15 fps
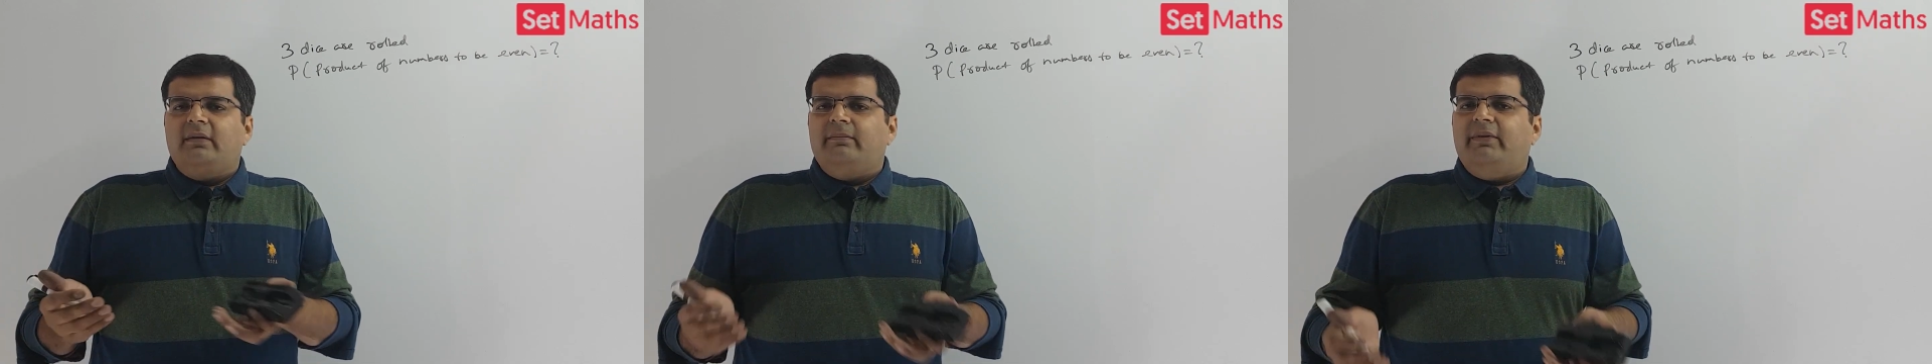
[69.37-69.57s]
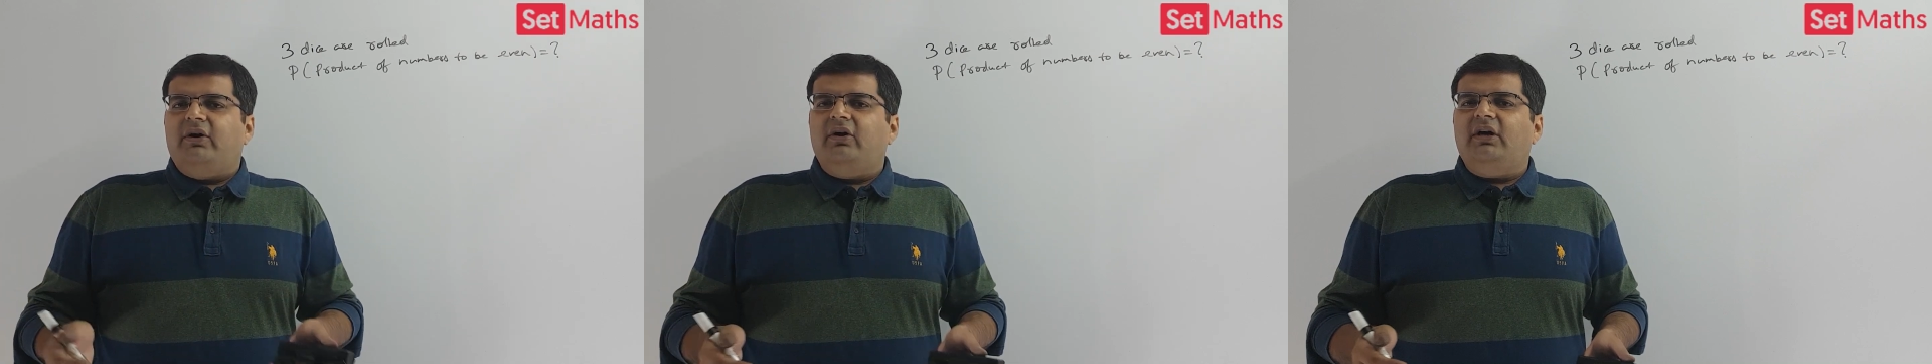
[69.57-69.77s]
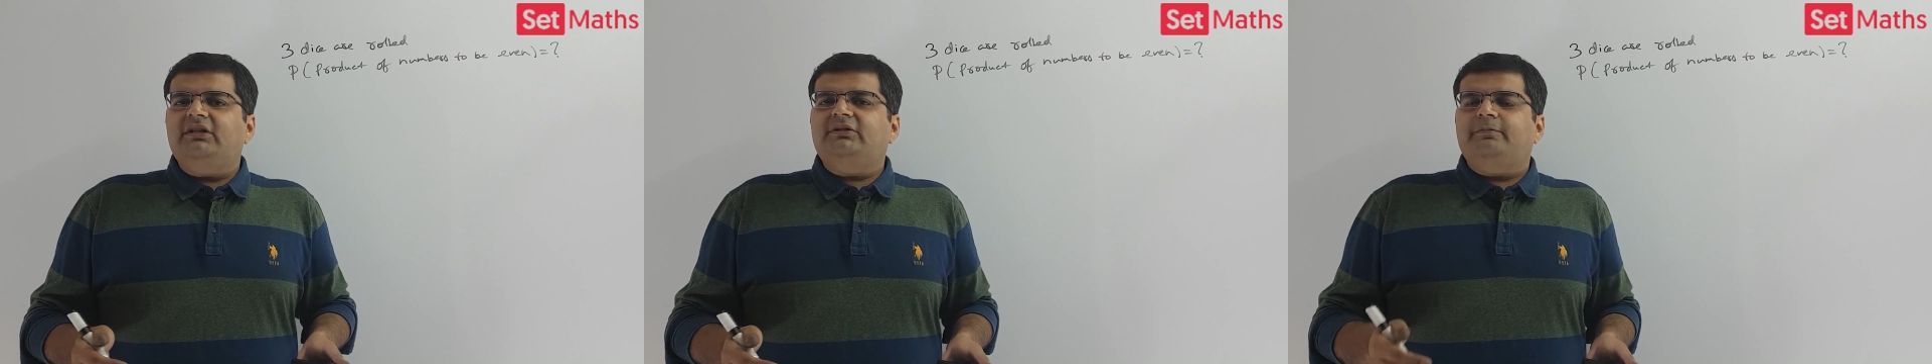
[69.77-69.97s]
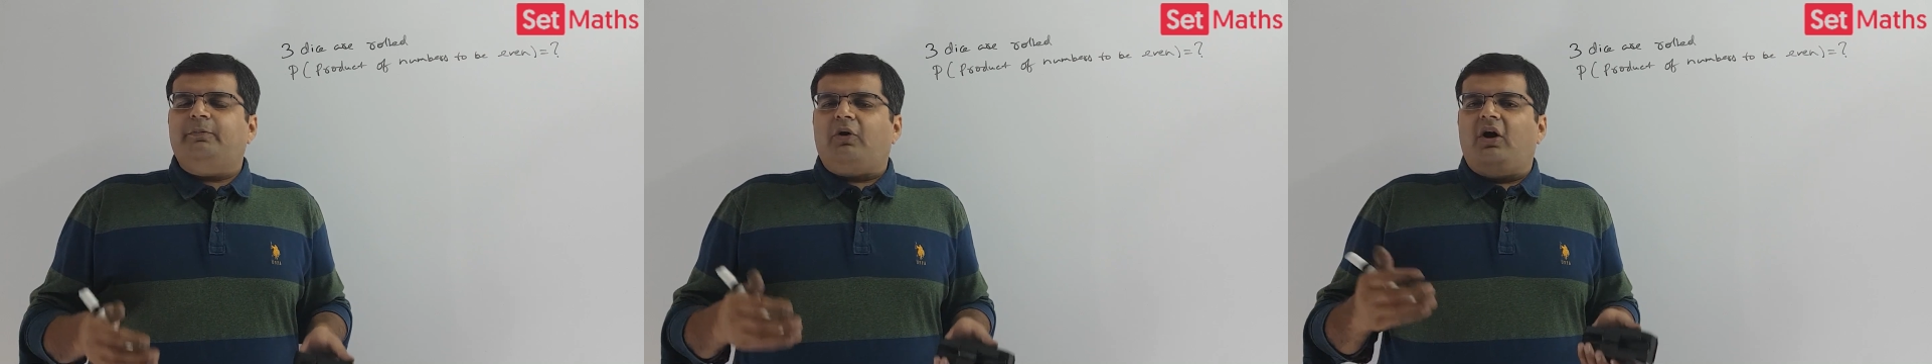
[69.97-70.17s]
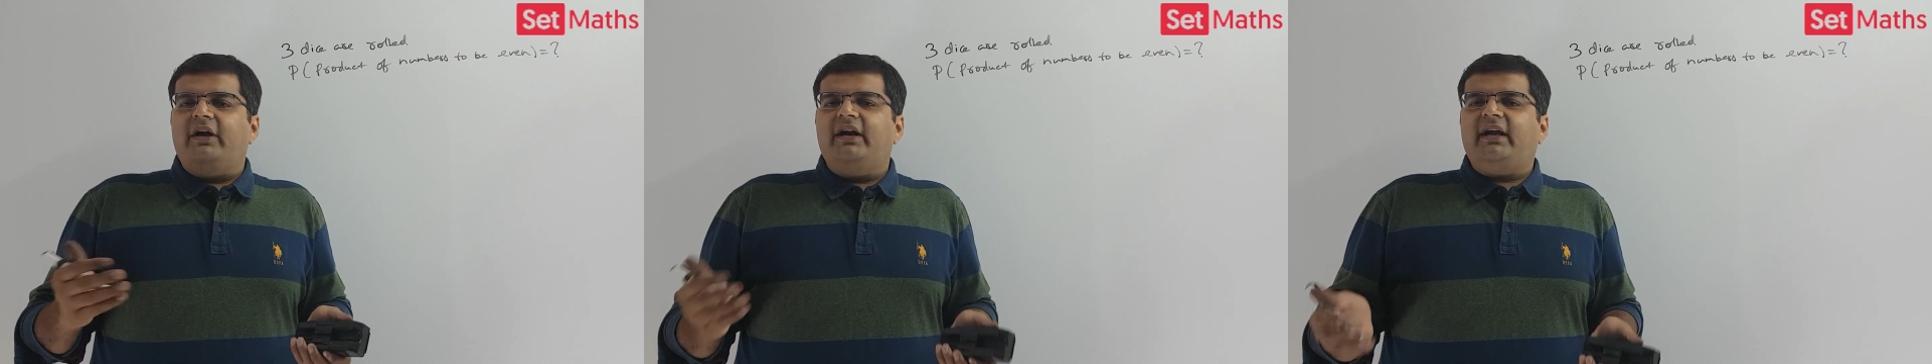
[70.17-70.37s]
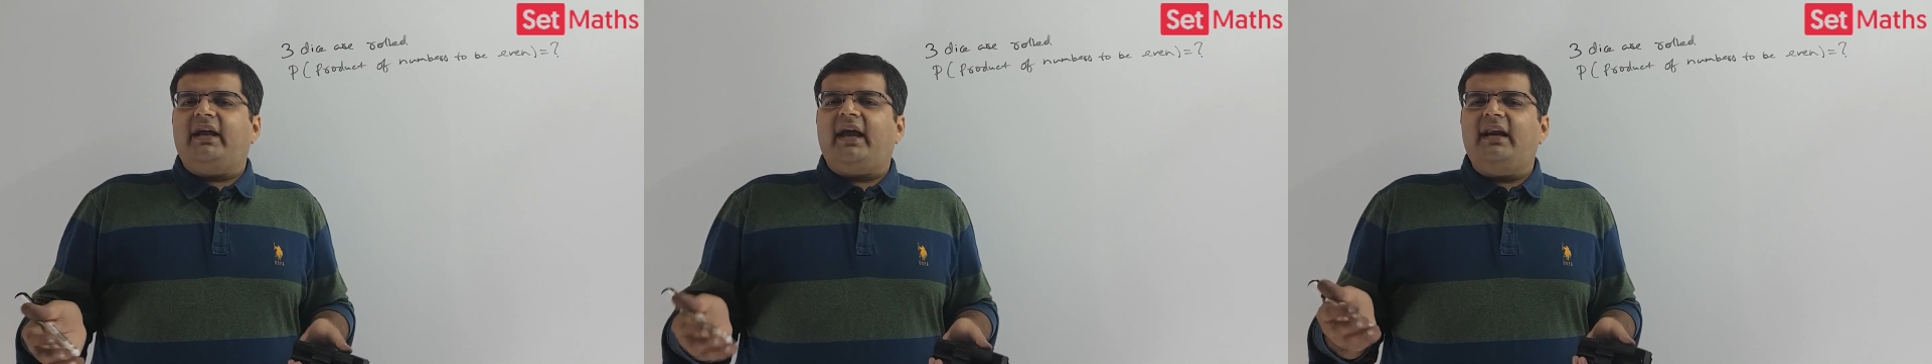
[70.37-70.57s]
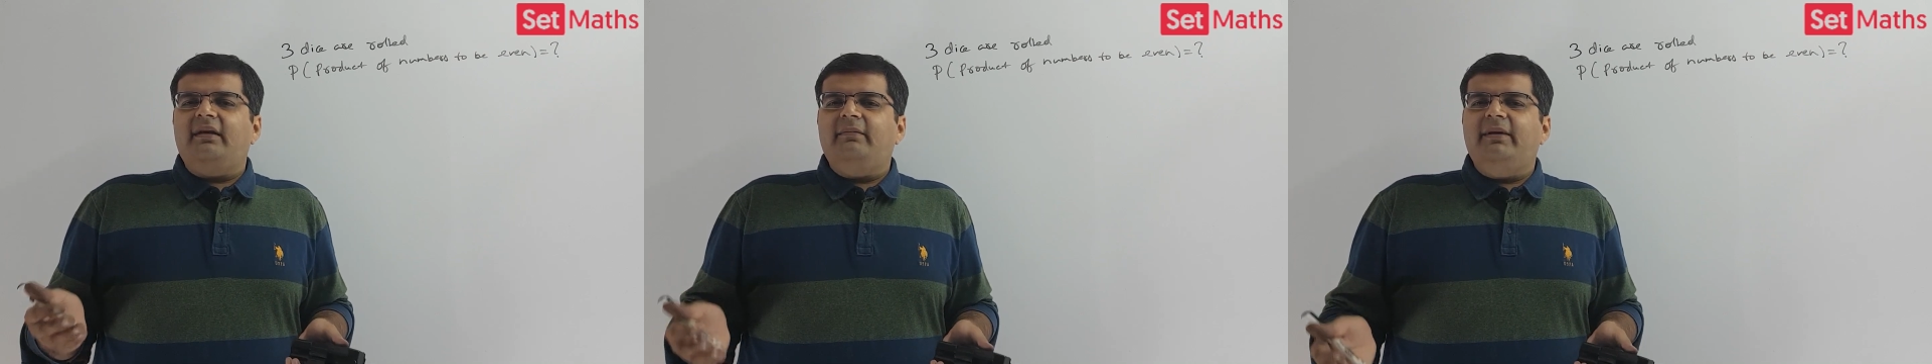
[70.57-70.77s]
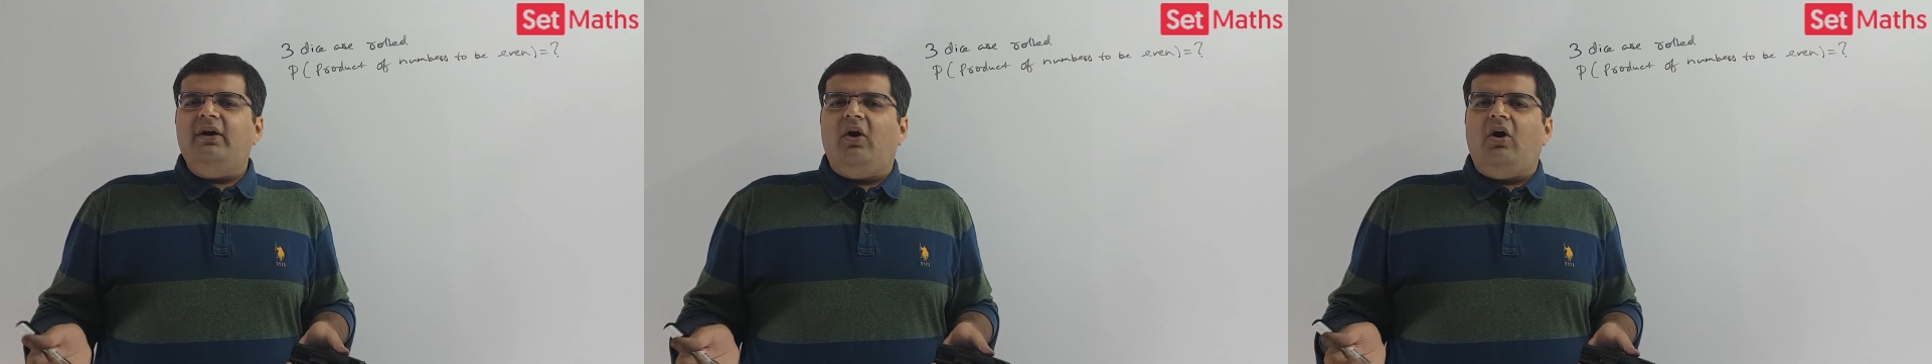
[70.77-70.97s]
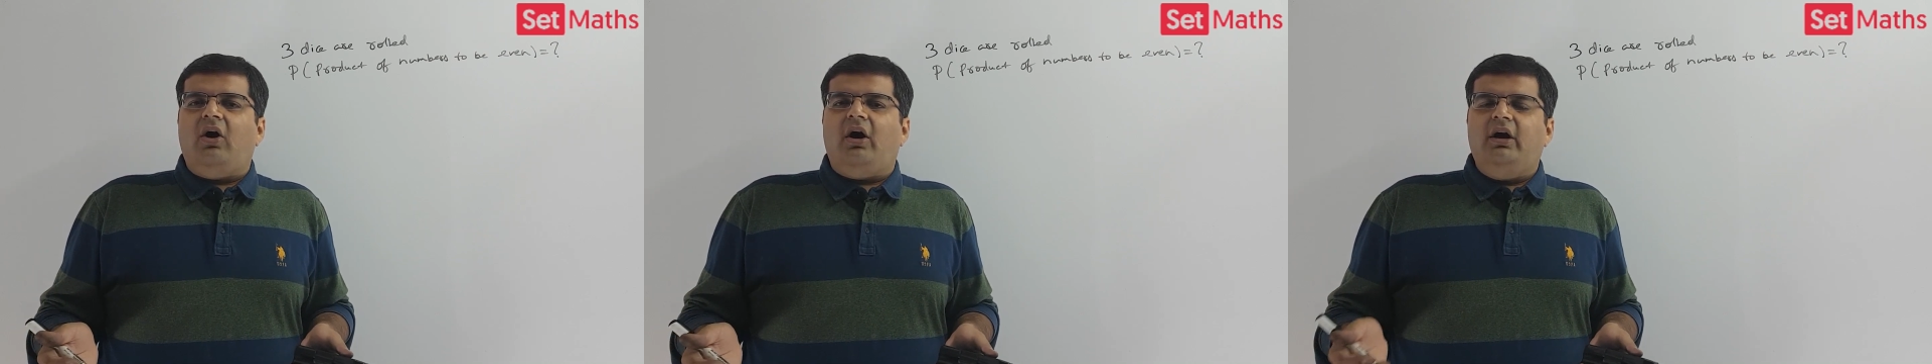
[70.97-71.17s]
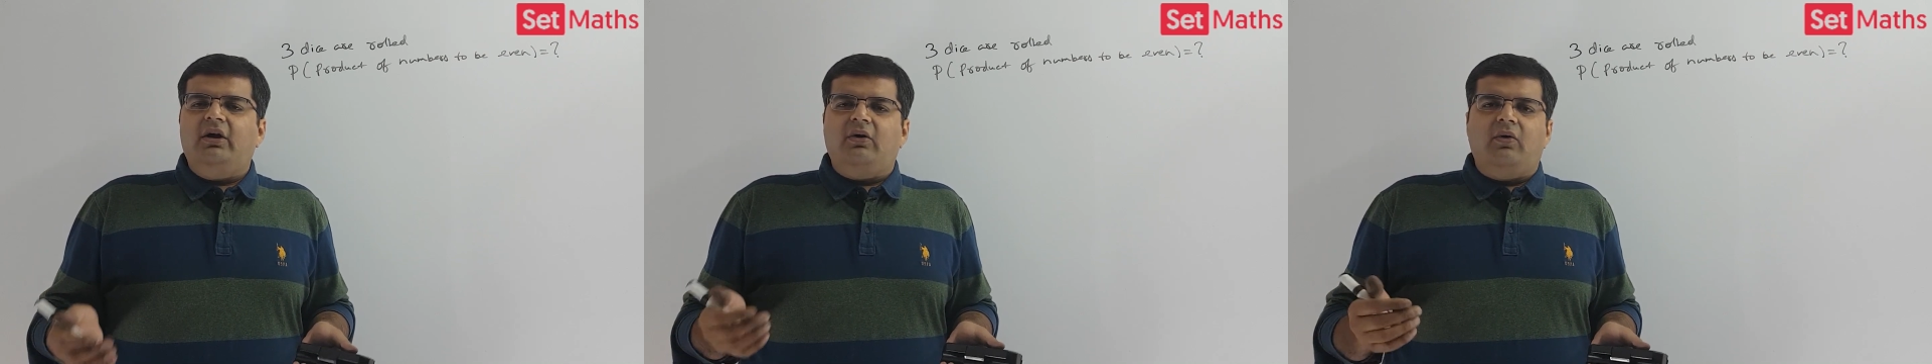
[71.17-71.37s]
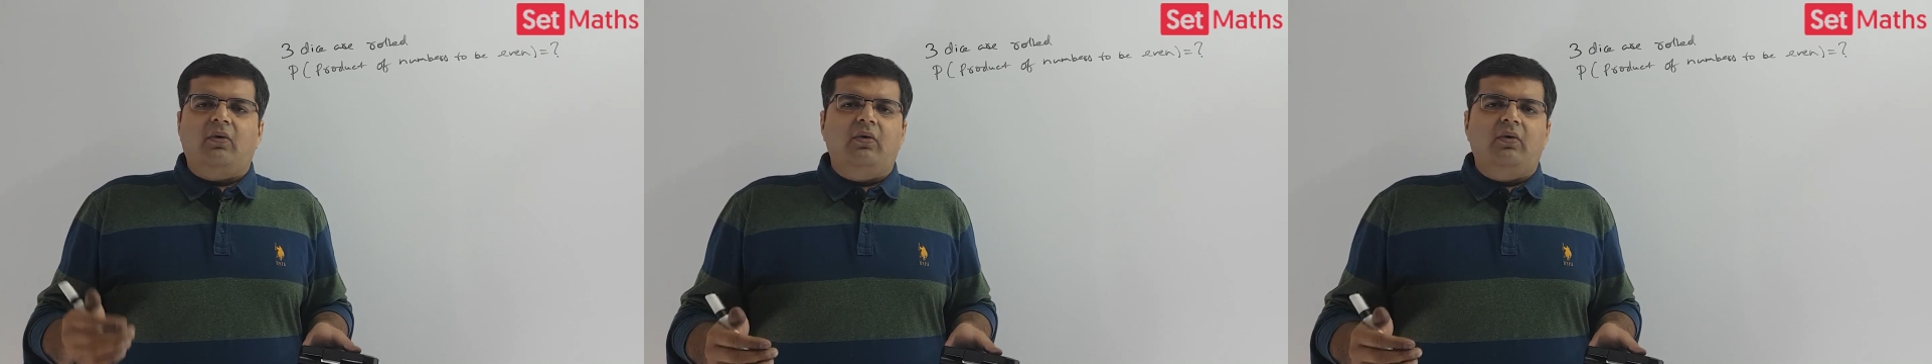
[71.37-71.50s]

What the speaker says: because product can be odd